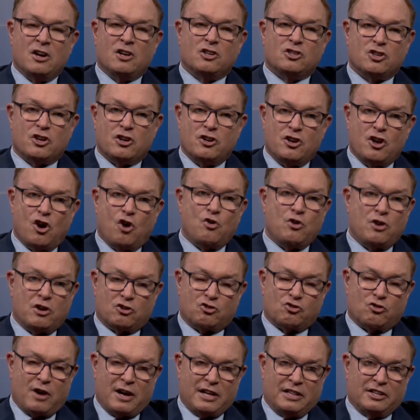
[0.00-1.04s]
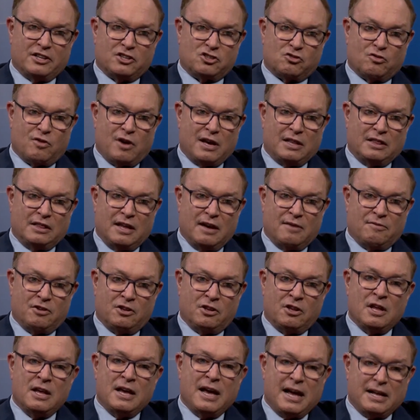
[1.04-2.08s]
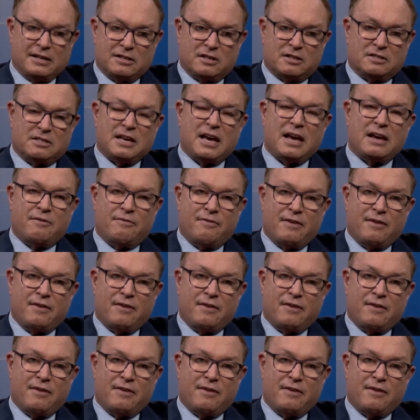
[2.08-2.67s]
to know your triglyceride level and to take